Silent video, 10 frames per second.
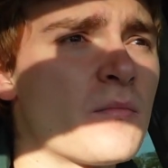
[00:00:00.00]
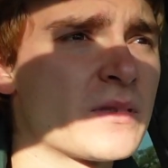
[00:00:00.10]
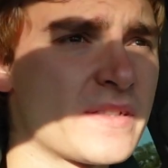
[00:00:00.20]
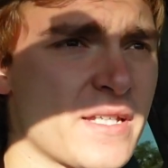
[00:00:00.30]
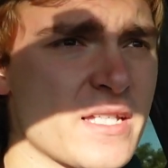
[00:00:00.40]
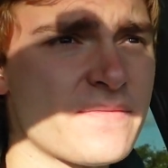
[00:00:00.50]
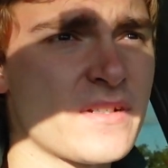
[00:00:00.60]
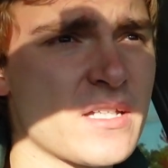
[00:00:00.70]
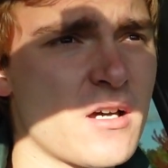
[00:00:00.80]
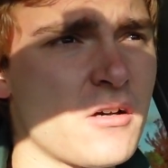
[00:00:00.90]
But today's
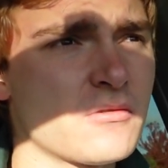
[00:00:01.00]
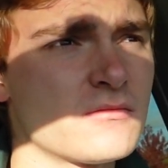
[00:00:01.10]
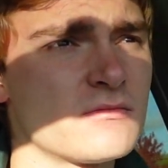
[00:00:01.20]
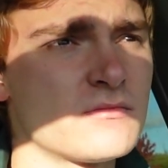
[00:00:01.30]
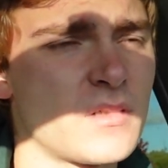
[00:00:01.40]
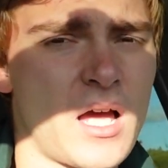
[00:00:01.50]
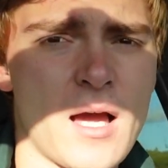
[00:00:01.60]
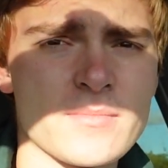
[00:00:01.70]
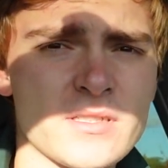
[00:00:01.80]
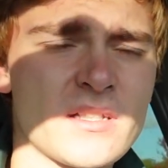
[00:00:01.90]
video,
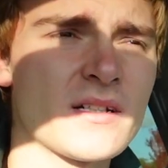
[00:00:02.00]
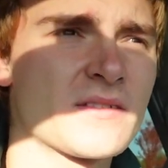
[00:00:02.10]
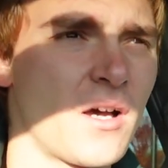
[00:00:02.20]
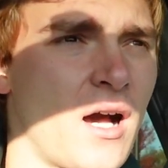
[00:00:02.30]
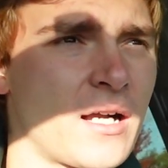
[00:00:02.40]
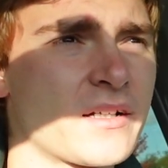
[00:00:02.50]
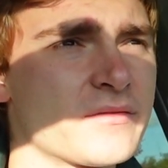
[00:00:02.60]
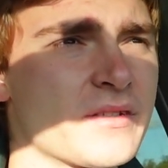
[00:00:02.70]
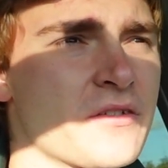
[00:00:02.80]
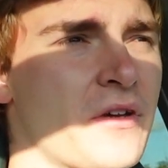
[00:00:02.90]
I'm just gonna talk
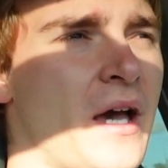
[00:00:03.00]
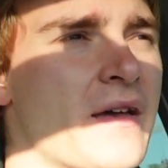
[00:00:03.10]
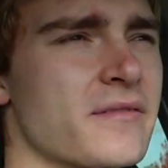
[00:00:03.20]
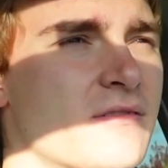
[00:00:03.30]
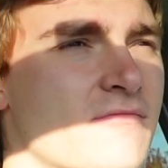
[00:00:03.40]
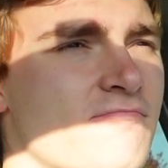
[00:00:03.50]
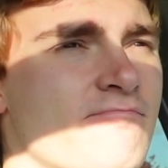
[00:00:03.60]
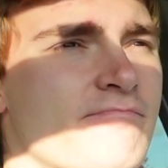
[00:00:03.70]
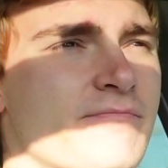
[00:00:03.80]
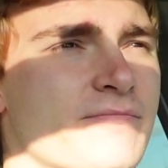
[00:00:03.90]
to you guys,
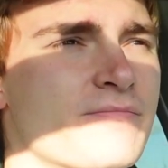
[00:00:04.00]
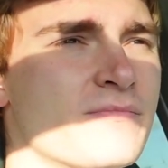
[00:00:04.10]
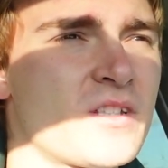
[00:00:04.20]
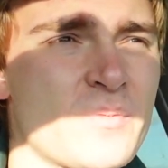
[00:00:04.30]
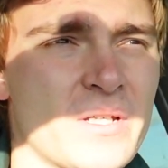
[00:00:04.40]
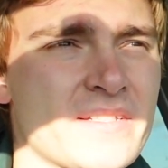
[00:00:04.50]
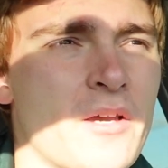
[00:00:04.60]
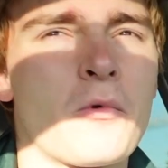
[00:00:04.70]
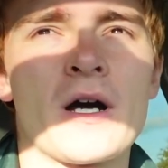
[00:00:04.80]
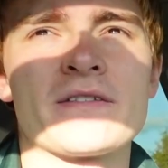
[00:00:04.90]
just because
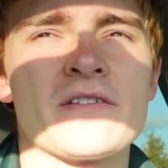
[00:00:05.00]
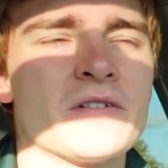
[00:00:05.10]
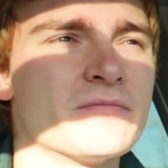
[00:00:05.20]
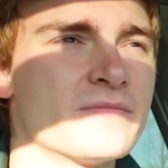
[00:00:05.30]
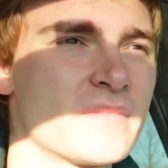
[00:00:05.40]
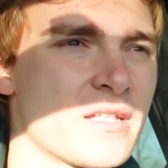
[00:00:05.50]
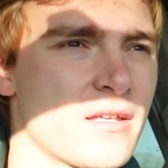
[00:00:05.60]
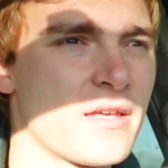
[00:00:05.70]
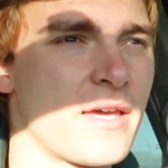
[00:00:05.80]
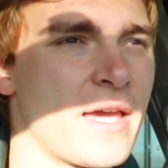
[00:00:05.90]
I want to.
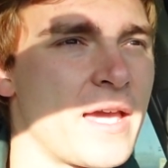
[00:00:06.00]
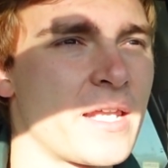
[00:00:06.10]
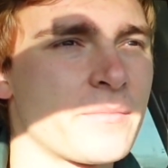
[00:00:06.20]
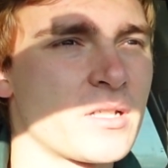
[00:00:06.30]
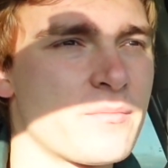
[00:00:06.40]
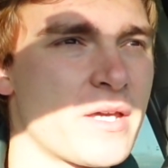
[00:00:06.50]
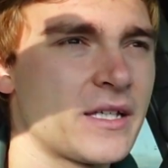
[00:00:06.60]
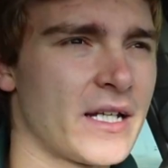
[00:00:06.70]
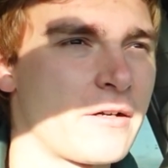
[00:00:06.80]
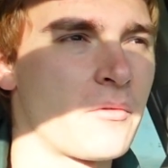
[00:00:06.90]
And I'm gonna
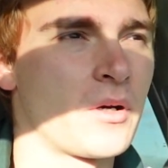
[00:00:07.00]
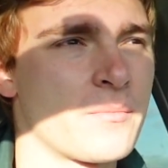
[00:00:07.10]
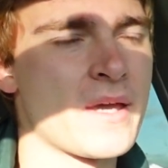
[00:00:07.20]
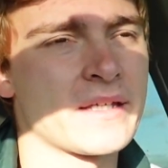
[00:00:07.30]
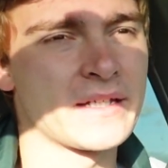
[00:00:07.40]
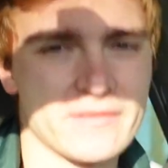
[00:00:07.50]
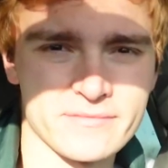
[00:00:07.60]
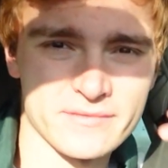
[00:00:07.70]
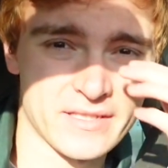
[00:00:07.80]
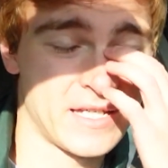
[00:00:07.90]
make it how I wanna make it.
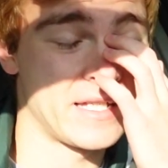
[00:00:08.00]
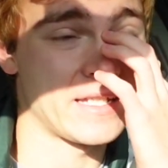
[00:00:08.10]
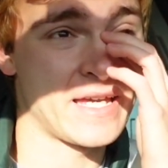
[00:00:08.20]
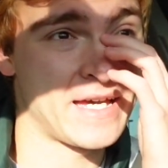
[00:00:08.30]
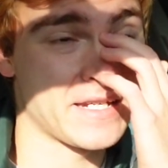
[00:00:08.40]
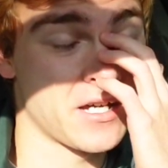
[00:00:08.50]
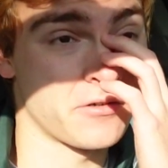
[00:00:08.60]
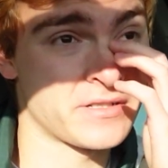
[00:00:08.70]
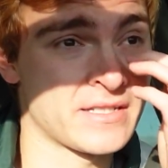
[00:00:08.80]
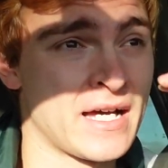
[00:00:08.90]
And yeah, I
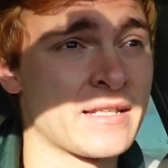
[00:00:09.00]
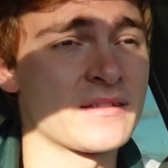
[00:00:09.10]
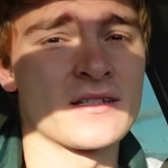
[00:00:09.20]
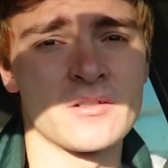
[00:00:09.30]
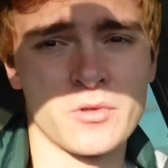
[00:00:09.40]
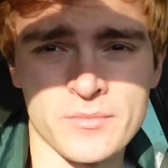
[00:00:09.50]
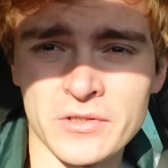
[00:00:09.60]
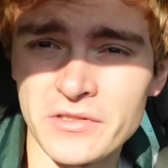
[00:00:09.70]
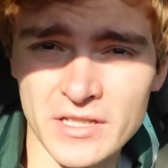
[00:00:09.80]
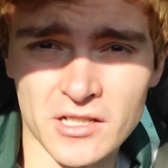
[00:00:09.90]
know it's not the $1
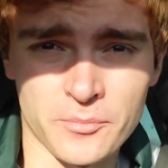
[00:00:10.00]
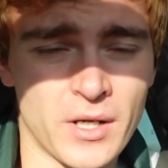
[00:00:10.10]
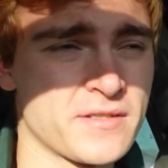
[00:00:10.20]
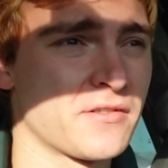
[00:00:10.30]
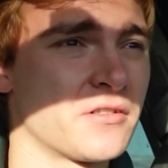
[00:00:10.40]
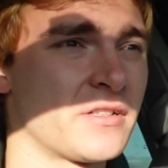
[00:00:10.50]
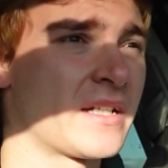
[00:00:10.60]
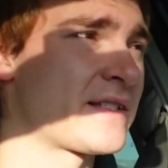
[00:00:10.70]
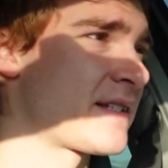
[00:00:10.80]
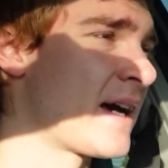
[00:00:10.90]
million puzzle,
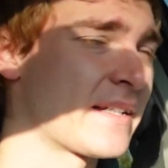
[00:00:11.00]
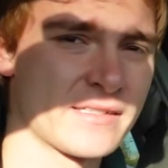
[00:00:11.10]
and it's not